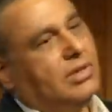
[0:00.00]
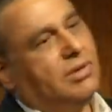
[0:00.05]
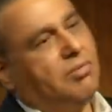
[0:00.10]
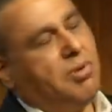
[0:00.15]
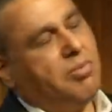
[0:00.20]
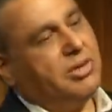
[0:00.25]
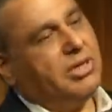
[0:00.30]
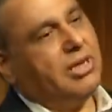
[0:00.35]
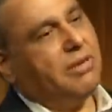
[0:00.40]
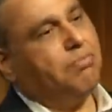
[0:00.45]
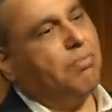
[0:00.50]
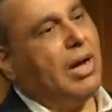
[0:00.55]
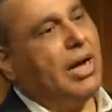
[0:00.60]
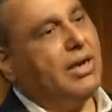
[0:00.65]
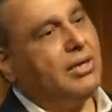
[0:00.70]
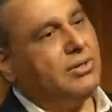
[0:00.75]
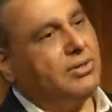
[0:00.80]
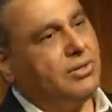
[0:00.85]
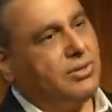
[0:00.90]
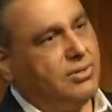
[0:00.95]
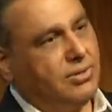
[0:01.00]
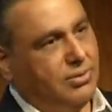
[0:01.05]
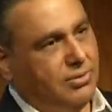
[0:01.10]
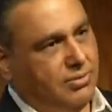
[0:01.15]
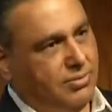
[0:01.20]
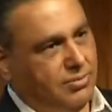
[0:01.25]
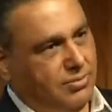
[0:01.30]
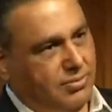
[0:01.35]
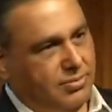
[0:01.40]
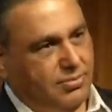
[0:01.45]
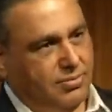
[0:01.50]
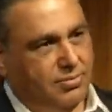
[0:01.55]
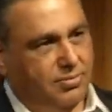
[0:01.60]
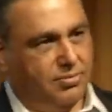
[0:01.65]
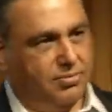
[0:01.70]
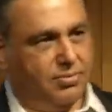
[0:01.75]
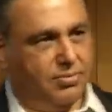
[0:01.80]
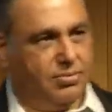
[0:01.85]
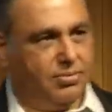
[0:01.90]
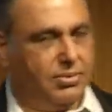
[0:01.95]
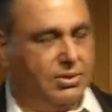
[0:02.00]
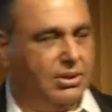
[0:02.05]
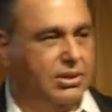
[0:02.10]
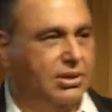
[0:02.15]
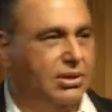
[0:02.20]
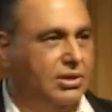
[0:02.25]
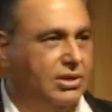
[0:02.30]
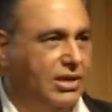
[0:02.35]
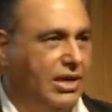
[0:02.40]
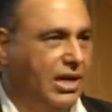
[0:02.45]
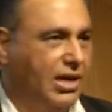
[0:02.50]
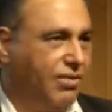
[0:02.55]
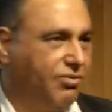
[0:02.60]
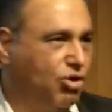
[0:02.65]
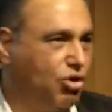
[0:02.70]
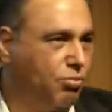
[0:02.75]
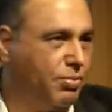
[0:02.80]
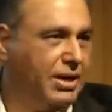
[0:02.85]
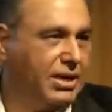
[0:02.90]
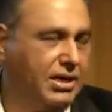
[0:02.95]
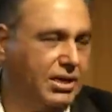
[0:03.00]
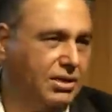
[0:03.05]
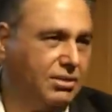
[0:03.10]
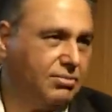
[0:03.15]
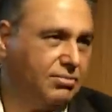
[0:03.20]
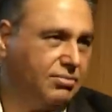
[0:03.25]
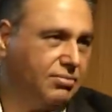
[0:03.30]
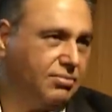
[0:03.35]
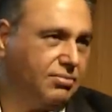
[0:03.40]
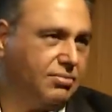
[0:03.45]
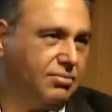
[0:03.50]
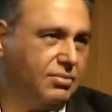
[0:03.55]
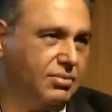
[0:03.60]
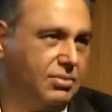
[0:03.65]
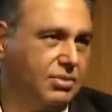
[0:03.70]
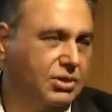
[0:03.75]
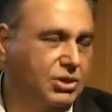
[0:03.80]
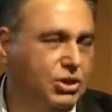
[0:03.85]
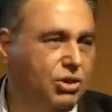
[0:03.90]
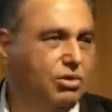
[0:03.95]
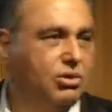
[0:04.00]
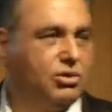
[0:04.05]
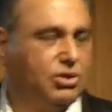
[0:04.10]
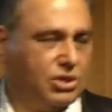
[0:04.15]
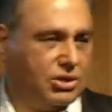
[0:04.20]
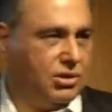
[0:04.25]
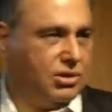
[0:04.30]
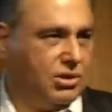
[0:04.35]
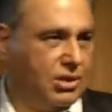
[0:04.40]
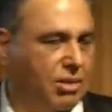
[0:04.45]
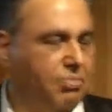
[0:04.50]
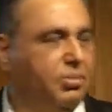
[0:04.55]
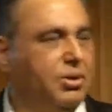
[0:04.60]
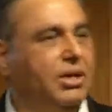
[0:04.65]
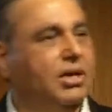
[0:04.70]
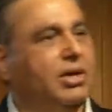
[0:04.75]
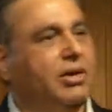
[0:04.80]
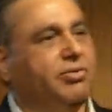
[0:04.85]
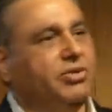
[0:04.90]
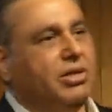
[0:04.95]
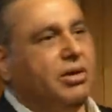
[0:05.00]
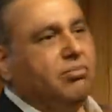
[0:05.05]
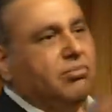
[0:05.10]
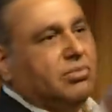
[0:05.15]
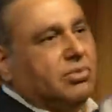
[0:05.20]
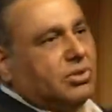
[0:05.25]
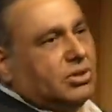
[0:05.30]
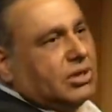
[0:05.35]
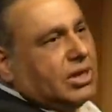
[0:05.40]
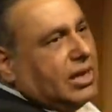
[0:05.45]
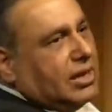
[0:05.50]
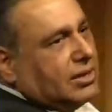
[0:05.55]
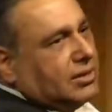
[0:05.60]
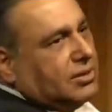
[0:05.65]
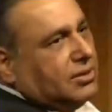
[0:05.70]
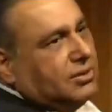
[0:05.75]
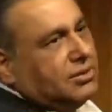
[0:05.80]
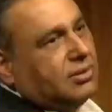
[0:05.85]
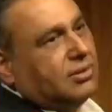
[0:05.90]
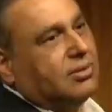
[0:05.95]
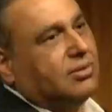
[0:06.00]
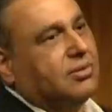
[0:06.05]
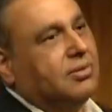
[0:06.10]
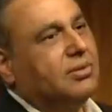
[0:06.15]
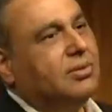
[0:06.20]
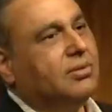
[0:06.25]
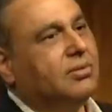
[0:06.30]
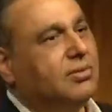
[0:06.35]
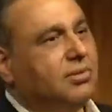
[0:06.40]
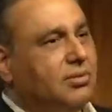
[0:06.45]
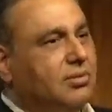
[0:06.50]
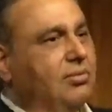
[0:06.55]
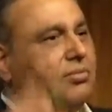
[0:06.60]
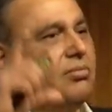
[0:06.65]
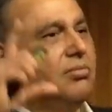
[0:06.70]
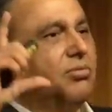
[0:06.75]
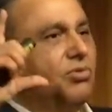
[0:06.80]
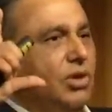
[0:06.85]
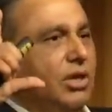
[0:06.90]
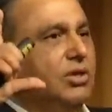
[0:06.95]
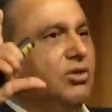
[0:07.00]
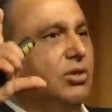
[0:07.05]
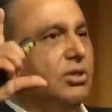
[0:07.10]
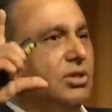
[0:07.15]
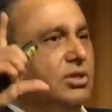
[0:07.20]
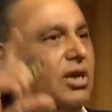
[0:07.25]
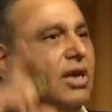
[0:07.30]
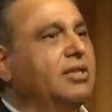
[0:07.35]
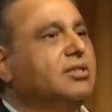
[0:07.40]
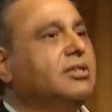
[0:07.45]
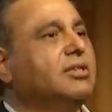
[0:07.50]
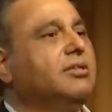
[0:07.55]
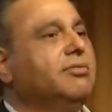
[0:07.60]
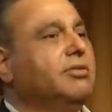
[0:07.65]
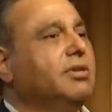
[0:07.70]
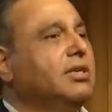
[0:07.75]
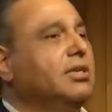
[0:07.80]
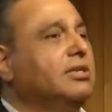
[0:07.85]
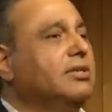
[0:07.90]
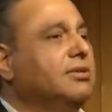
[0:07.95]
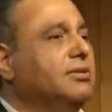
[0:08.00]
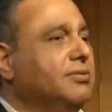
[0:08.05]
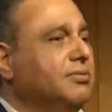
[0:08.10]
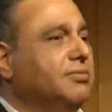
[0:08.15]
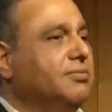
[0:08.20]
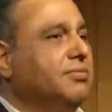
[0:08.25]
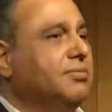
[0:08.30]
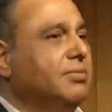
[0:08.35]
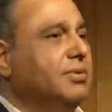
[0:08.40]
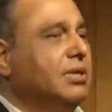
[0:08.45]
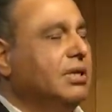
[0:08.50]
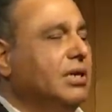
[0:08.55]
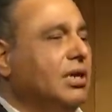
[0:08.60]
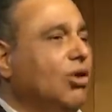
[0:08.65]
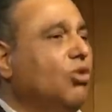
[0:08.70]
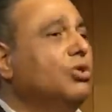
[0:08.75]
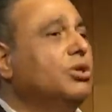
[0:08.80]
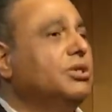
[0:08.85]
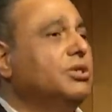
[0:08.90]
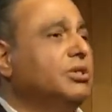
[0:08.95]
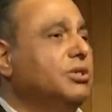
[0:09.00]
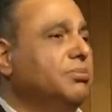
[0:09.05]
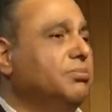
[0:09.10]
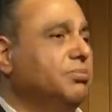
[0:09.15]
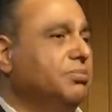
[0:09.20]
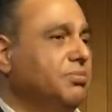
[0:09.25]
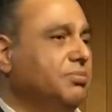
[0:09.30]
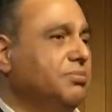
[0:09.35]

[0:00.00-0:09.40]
Remember that box? They give you money, company gives them stocks. So actual stock certificate, ownership.